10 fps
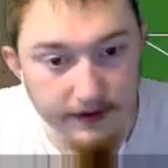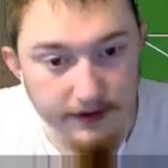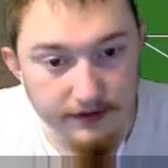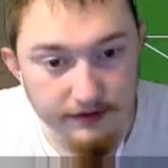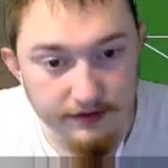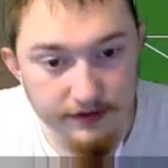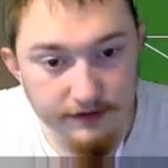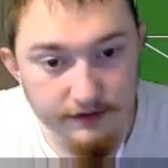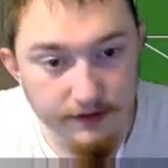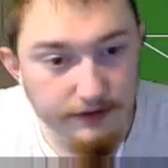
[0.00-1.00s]
So these
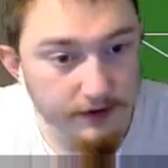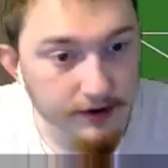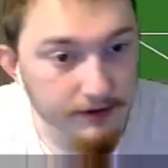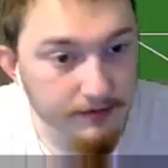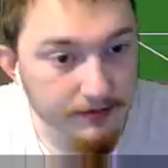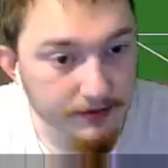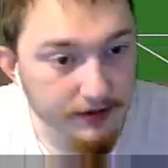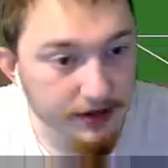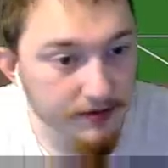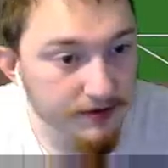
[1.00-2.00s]
folks will help
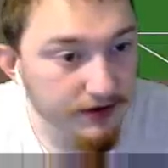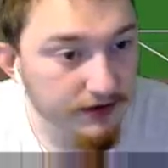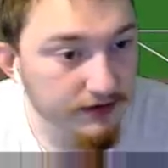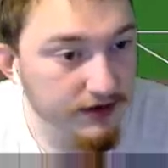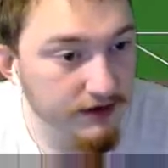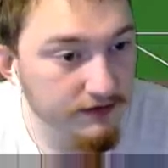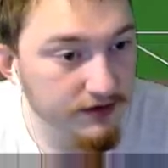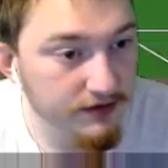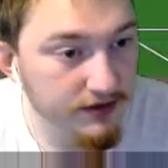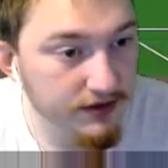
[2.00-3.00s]
keep things safe
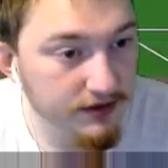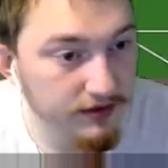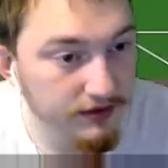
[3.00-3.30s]
down here.